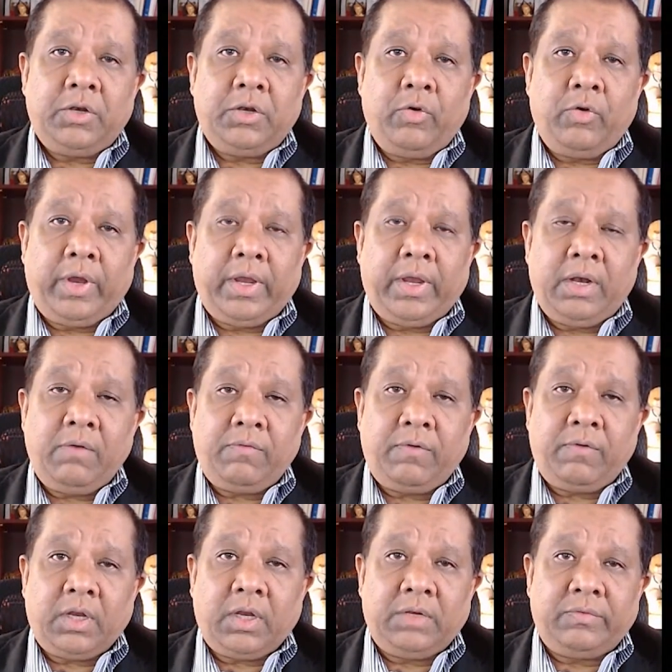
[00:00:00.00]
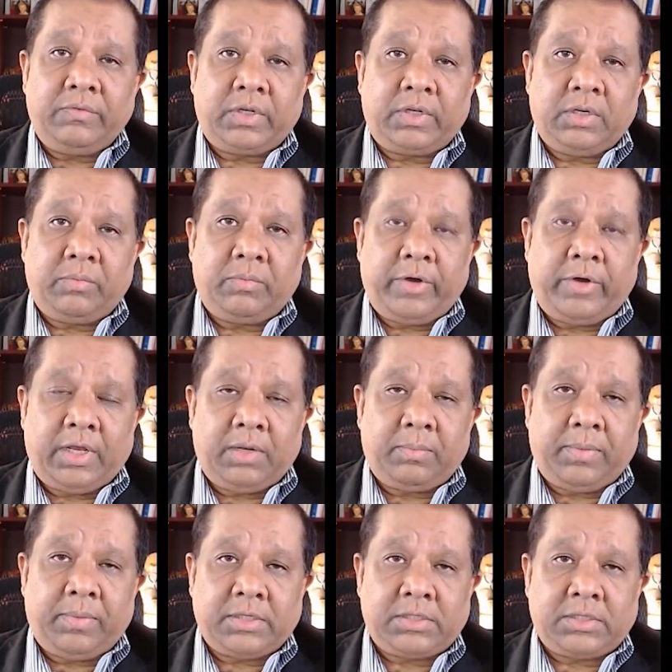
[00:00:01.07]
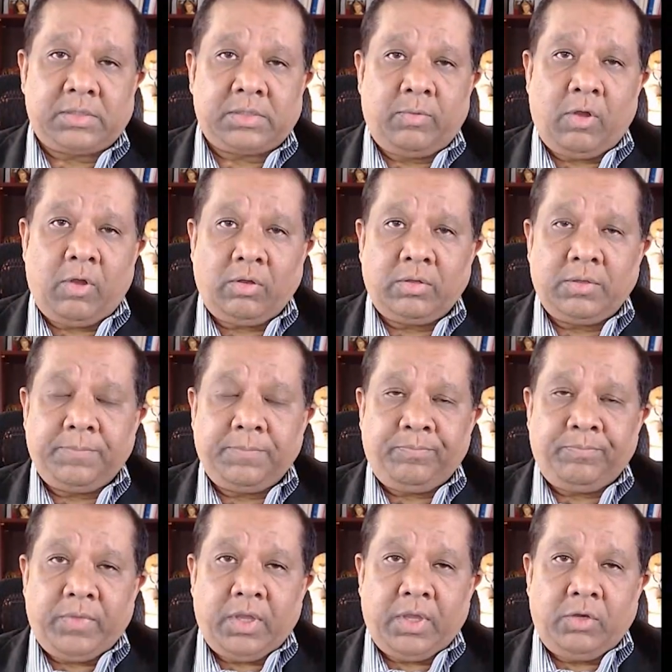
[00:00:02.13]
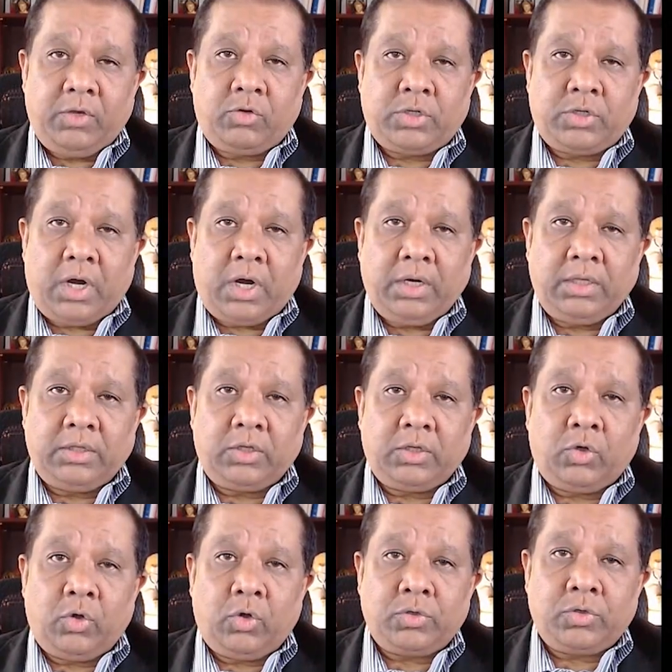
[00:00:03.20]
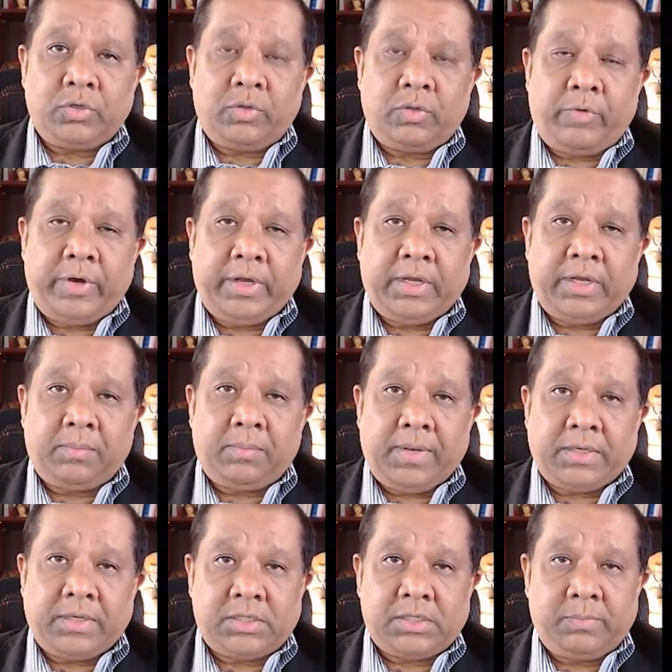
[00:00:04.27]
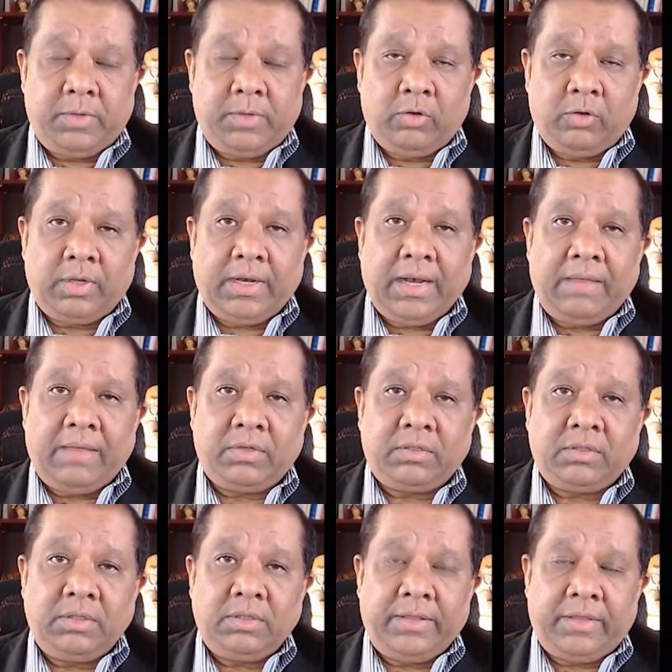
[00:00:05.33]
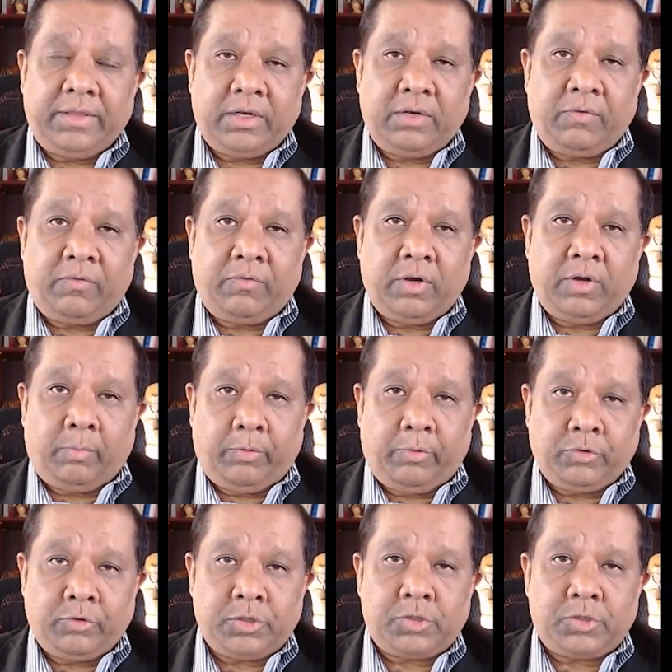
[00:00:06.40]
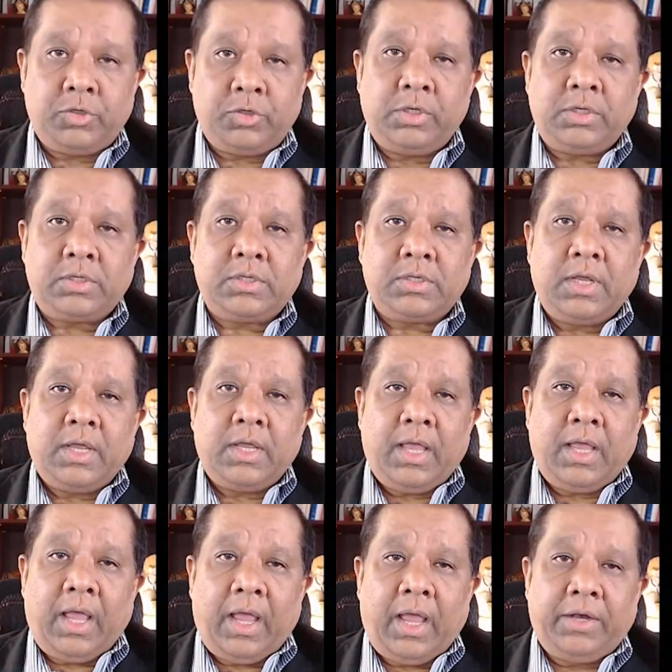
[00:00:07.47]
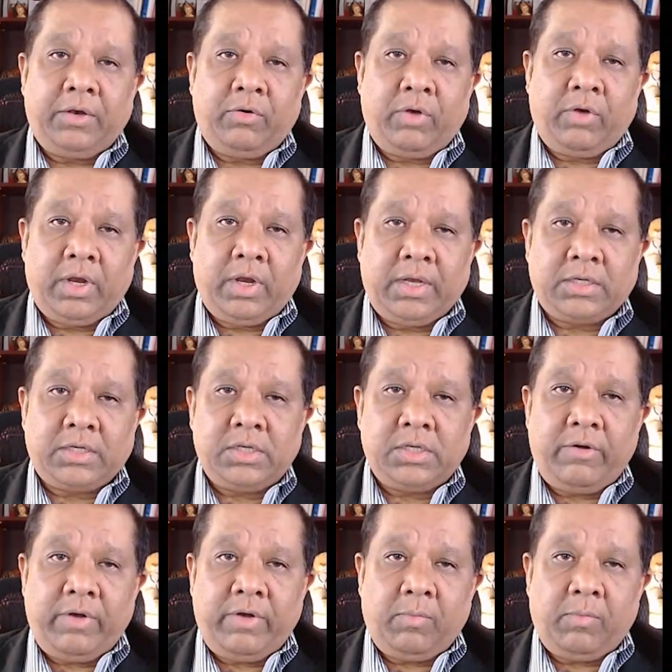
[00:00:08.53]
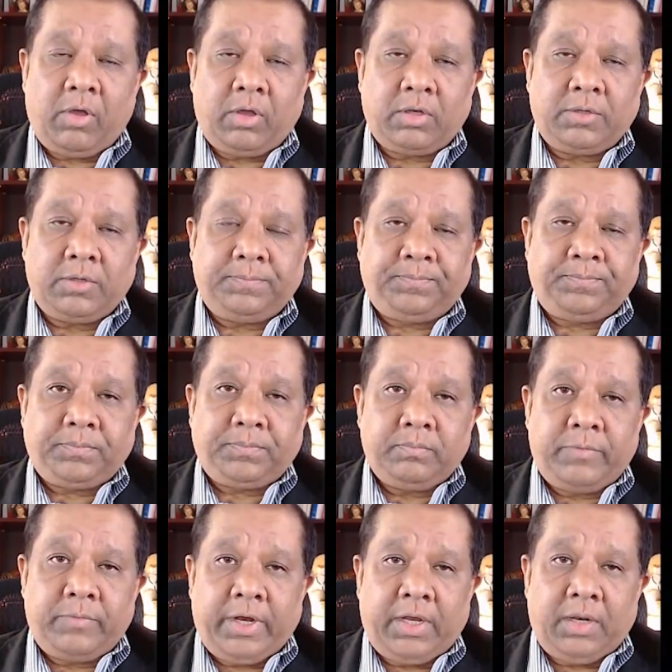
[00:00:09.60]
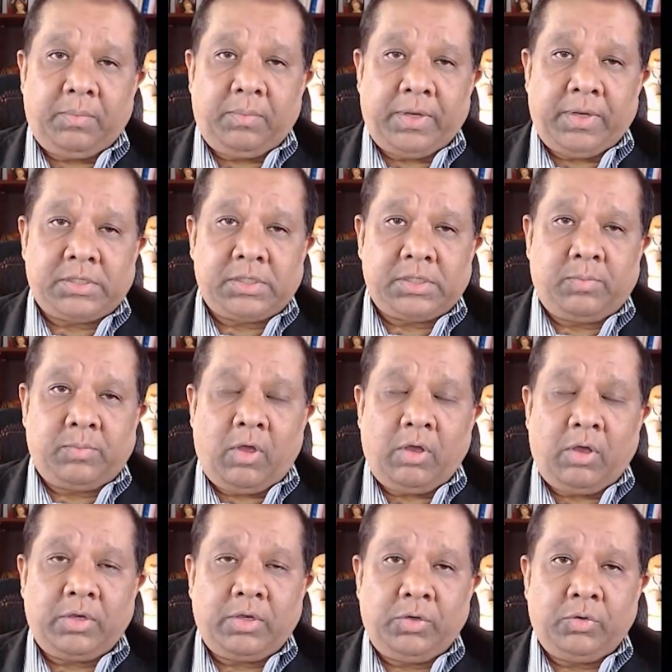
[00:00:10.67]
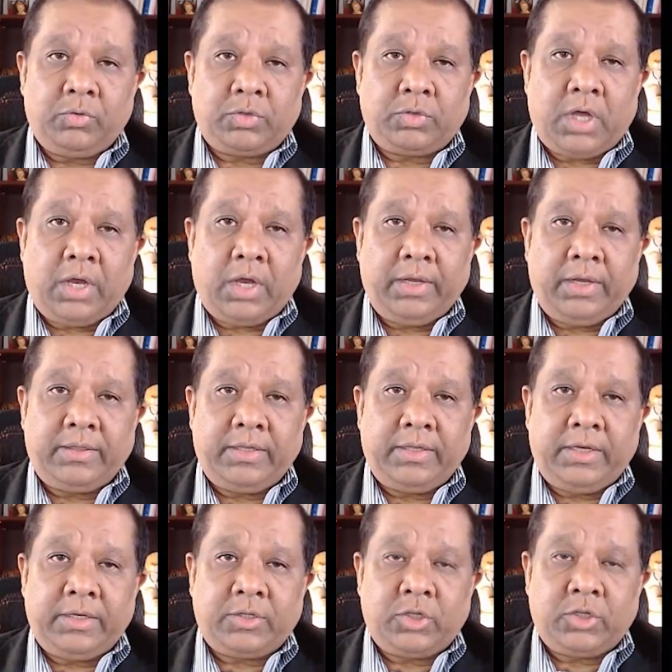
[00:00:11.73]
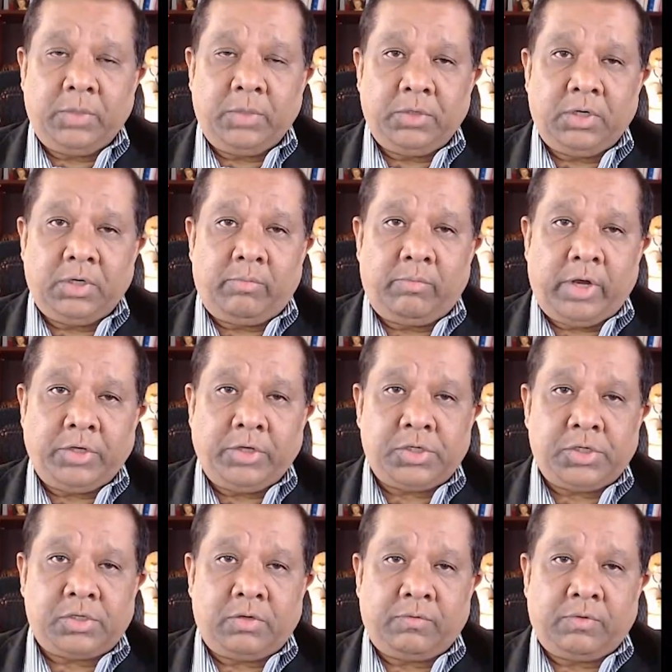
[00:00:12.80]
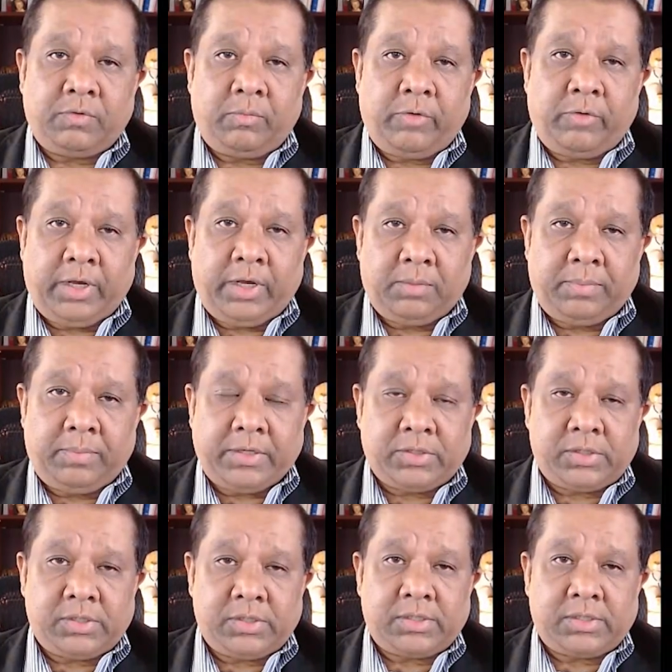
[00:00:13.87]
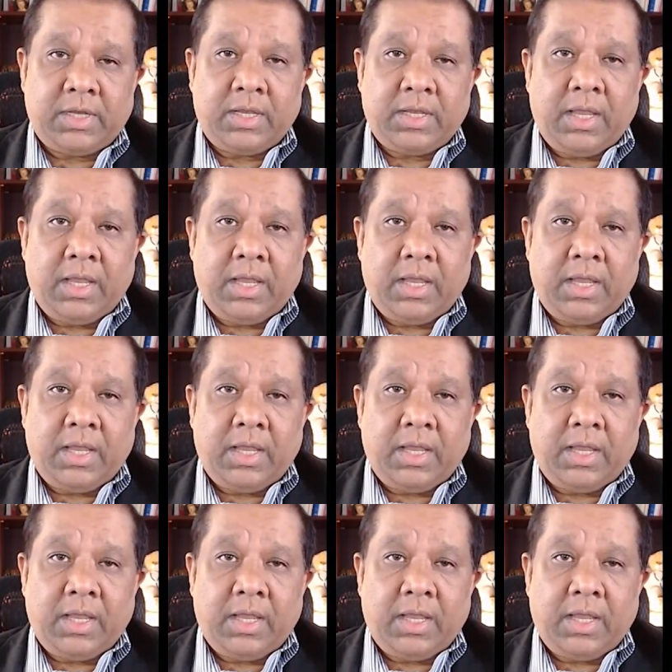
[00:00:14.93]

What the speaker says: During an infraclavicular brachial plexus block, you target the cords of the brachial plexus below the clavicle, and there are different approaches to this. And during an axillary block, brachial plexus block, you target the terminal branches of the brachial plexus